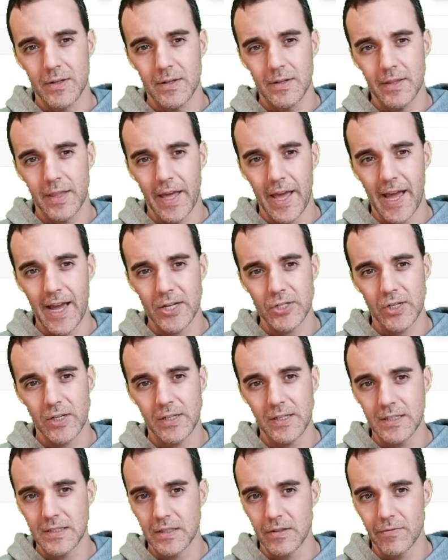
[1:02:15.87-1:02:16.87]
the hash
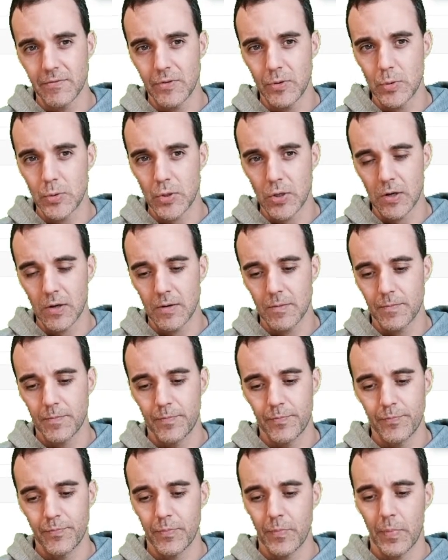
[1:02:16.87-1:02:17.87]
IDs in the future.
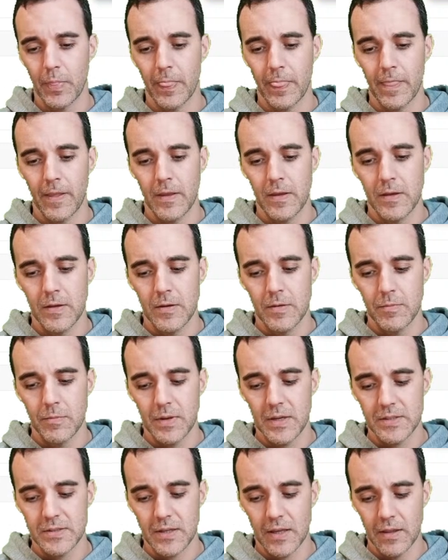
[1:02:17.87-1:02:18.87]

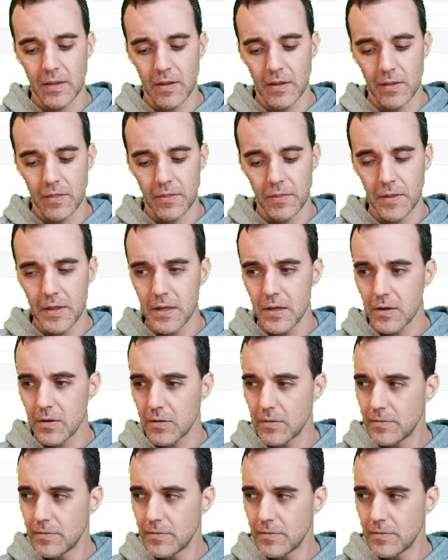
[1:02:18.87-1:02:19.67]
Because I think,